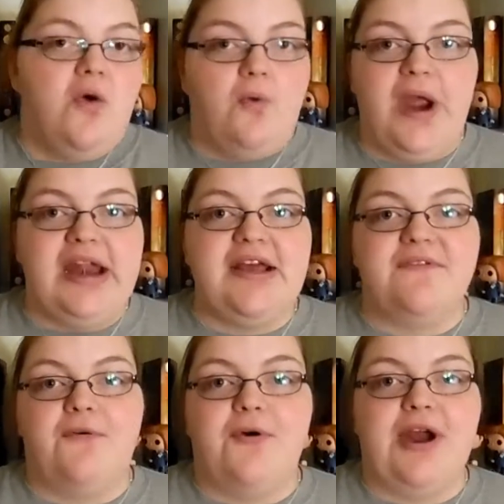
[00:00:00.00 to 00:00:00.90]

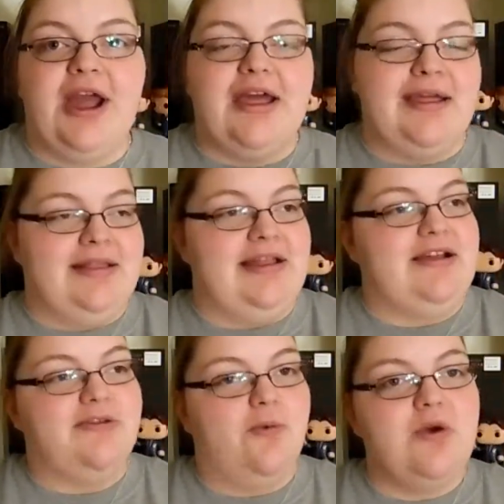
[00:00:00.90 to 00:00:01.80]
waiting for it in
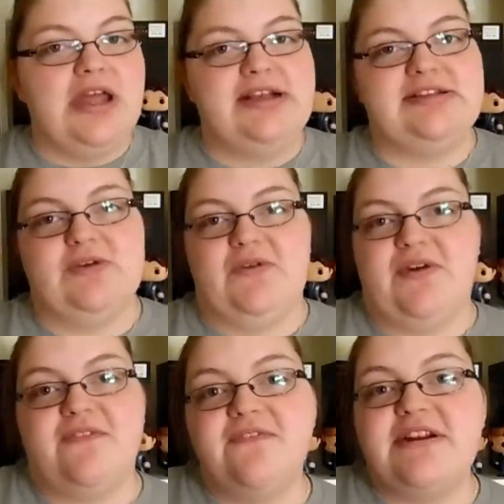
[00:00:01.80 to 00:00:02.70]
like the wings. So if
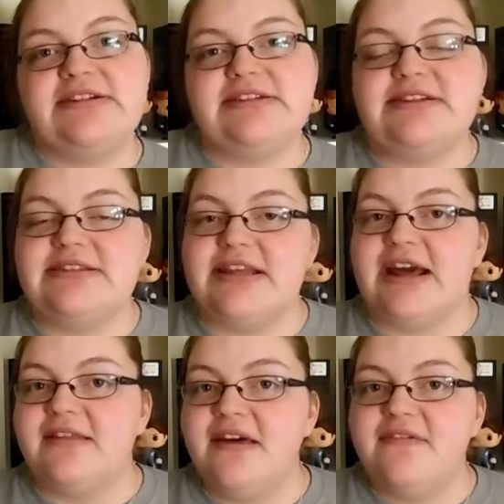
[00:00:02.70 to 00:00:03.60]
I finish this and
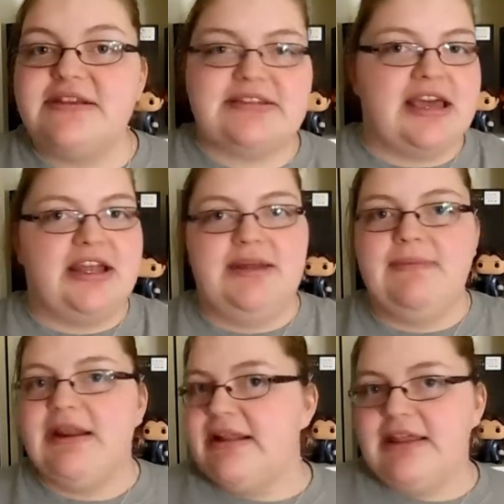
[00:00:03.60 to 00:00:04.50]
I love this, I can
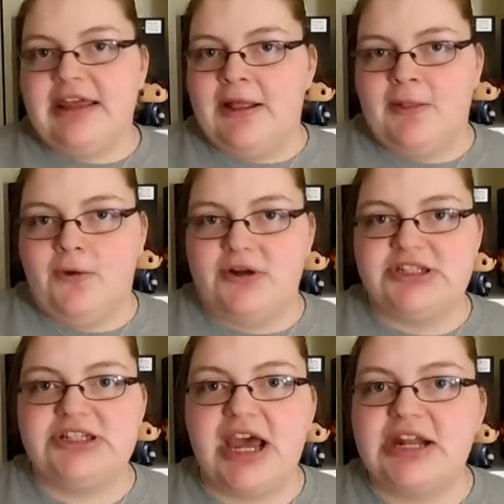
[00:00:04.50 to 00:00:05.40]
immediately get Lord of
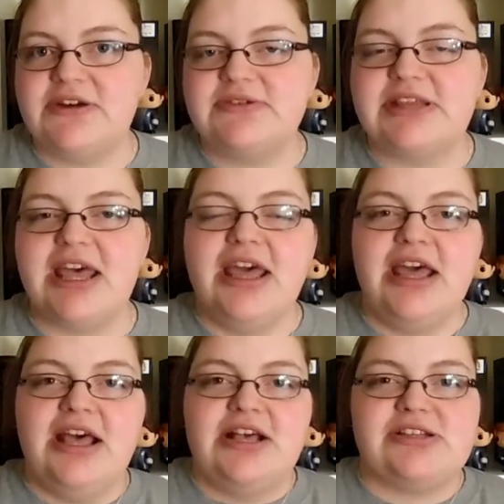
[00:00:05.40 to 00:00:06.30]
Shadows.
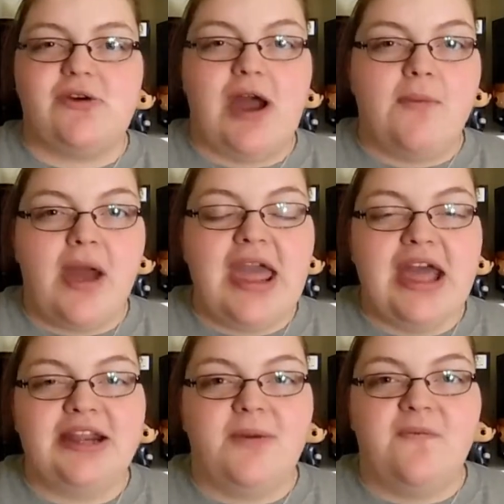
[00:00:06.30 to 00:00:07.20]
So I might
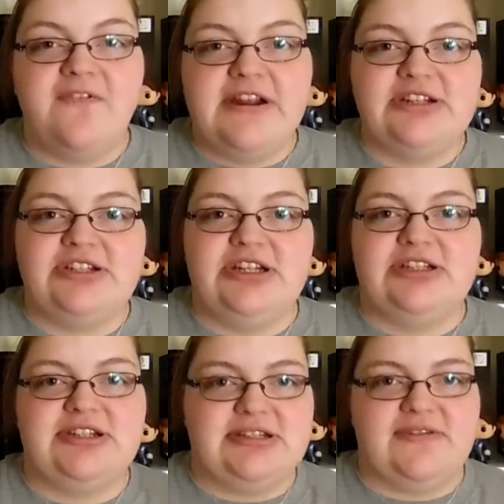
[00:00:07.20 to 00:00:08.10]
end up
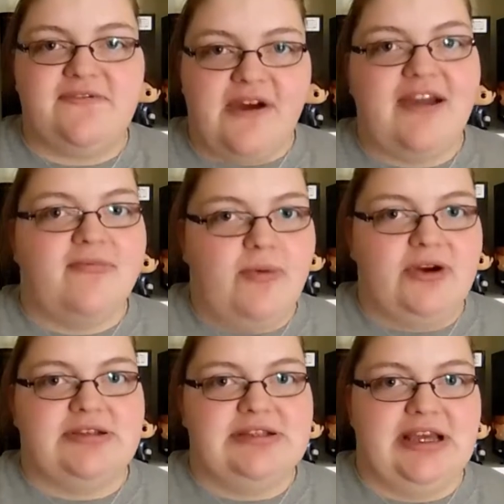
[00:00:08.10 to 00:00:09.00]
finishing just 5
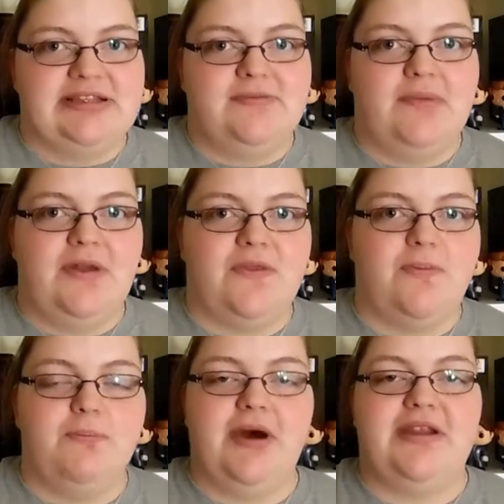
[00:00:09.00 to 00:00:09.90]
books next
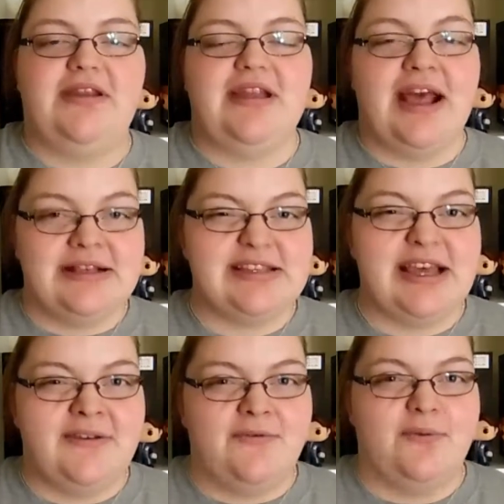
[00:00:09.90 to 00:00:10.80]
month, but as
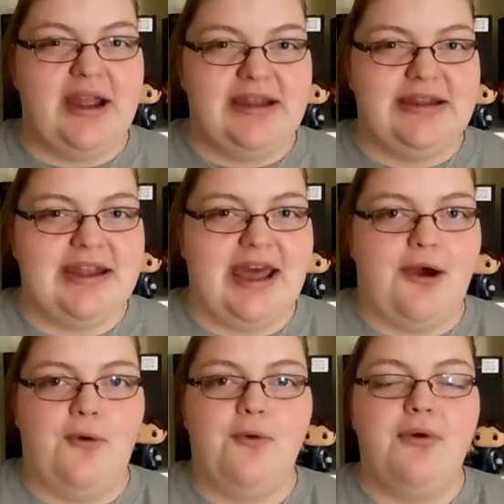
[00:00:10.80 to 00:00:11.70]
of right
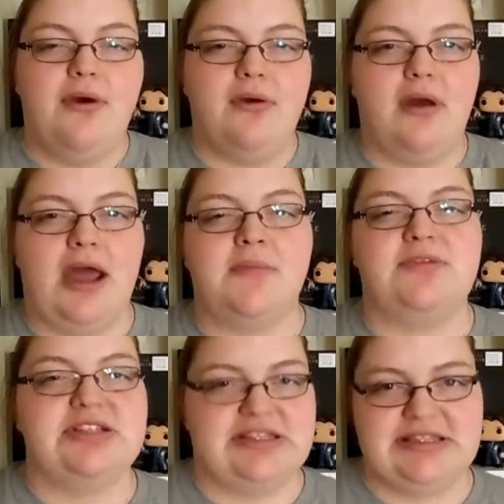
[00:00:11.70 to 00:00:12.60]
now, I'm
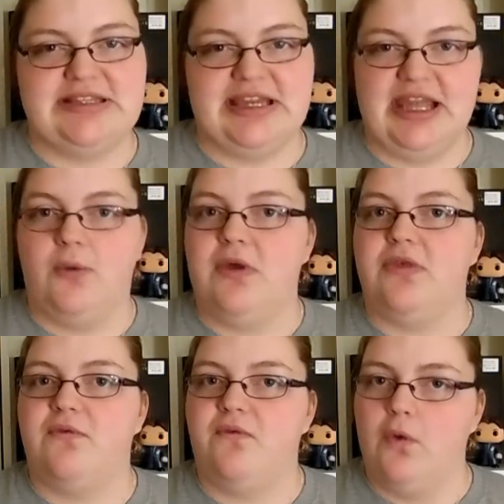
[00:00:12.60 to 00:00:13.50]
just sticking with
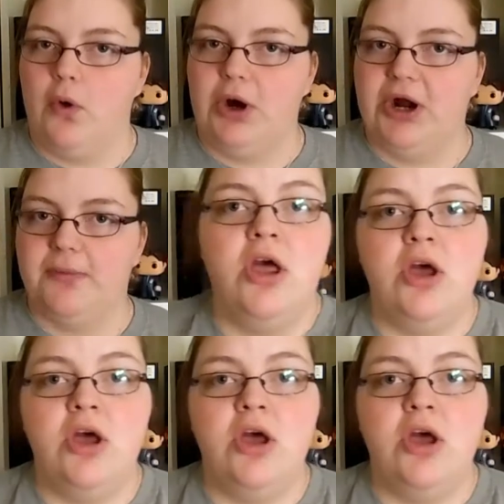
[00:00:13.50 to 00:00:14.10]
4.